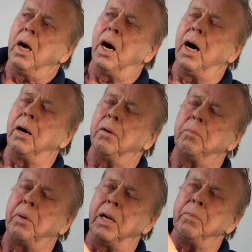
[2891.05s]
Uh,
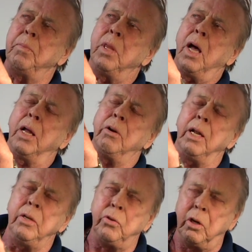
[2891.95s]
but under
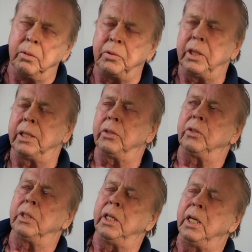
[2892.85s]
any
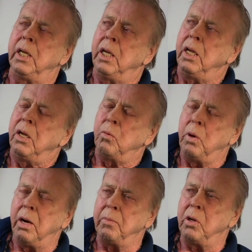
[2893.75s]
circumstances, the,
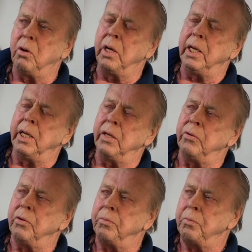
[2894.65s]
where I'm going is.